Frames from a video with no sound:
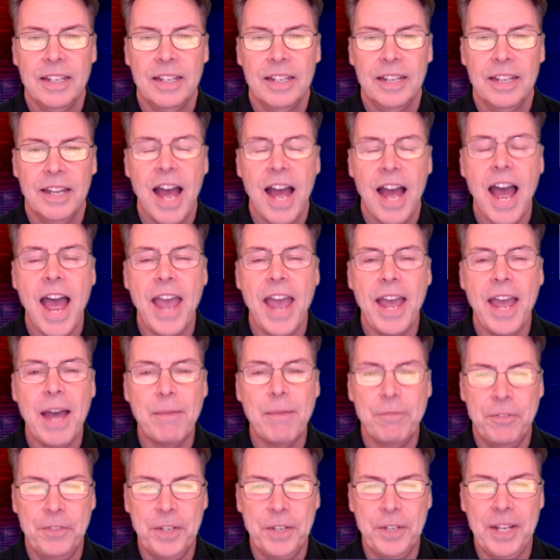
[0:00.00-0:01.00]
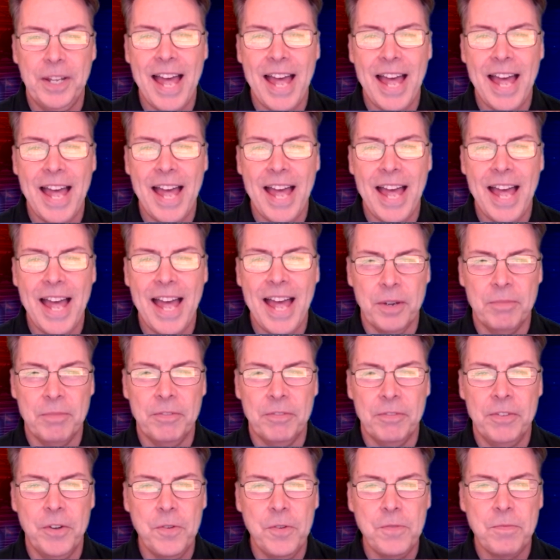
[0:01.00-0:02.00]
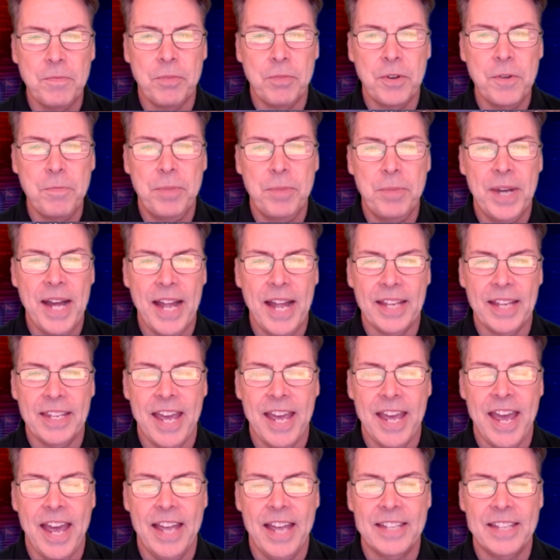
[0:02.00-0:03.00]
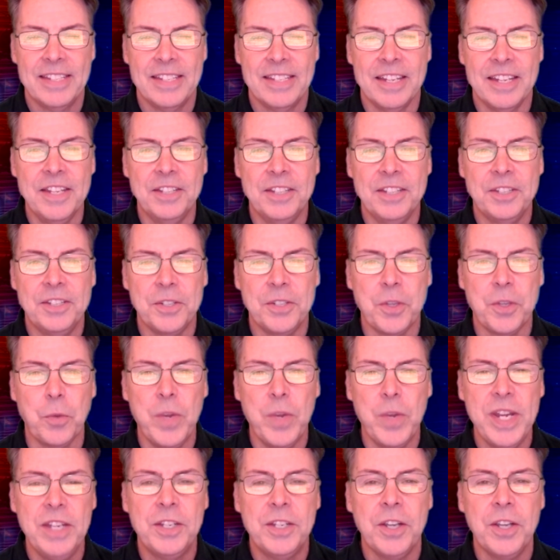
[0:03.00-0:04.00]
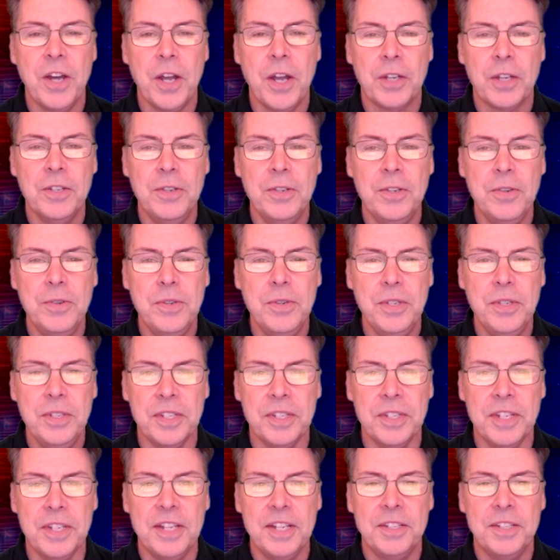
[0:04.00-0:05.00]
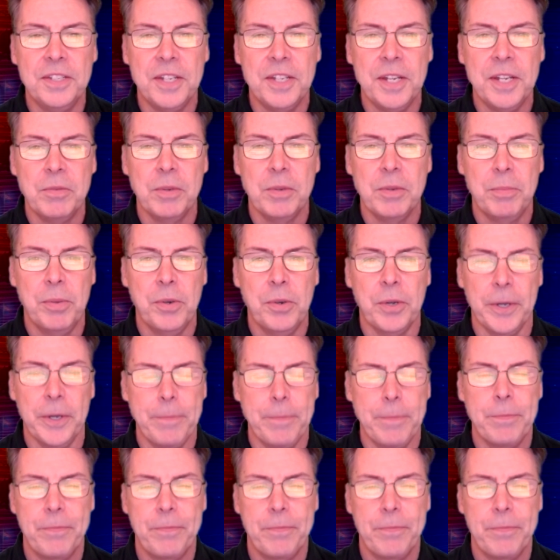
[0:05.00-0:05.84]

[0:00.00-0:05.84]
Hi, I'm Phil Adams from Vote Pro Podcast, and this is the Weed Talk News D.C. report.